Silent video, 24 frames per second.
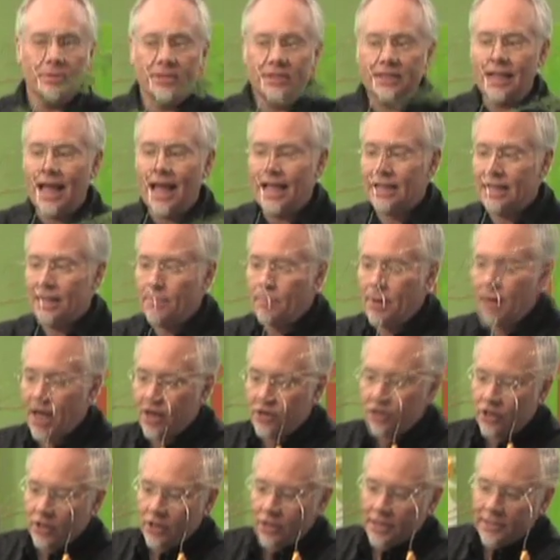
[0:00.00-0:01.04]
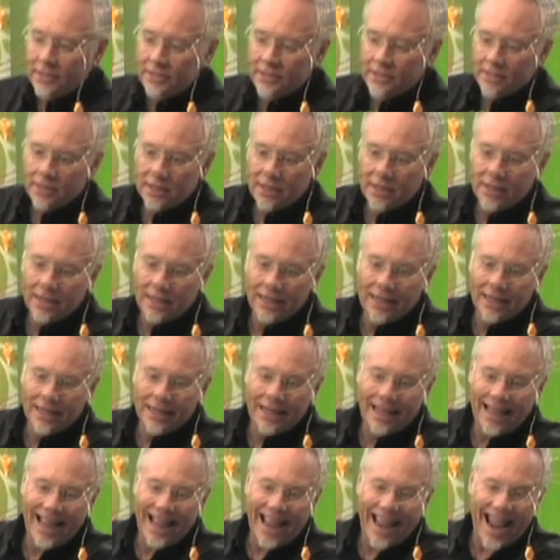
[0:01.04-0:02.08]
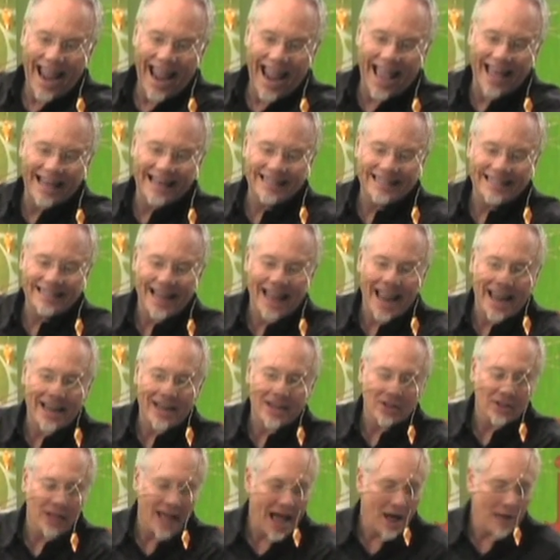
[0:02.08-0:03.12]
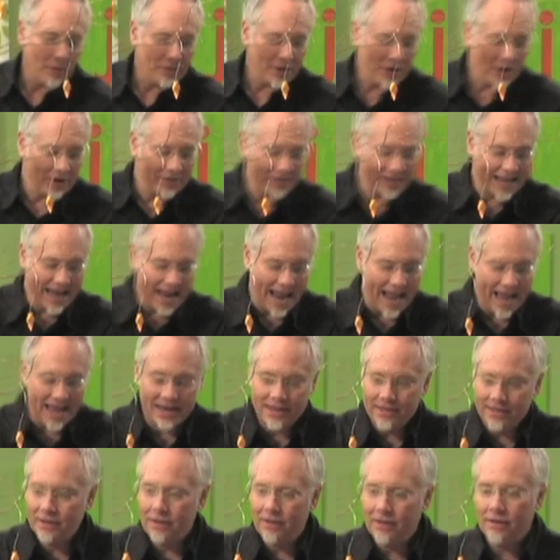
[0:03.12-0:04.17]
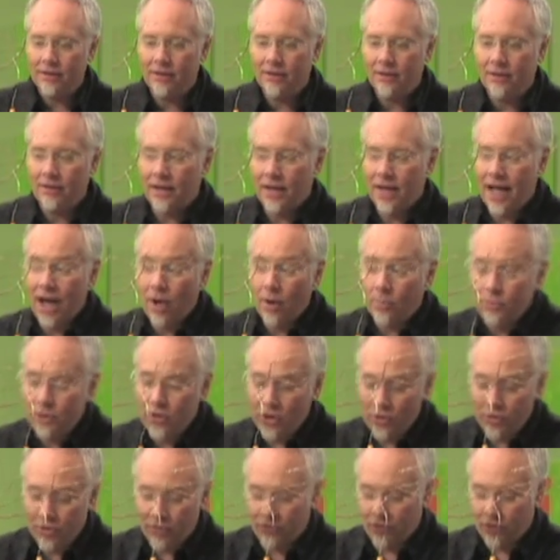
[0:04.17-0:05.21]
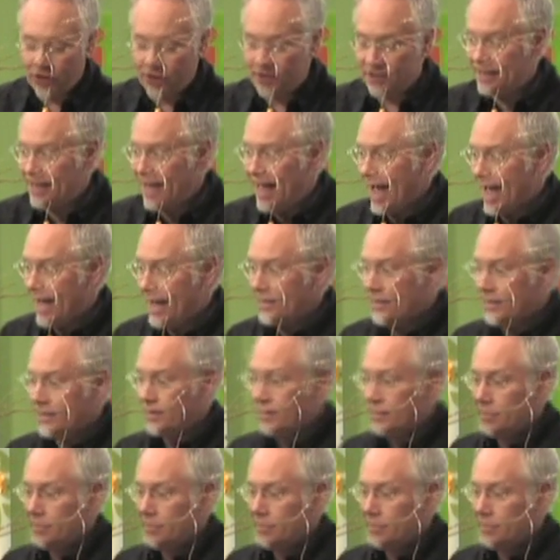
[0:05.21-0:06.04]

slightly pendulous and dangle out there at the end. How beautiful is that?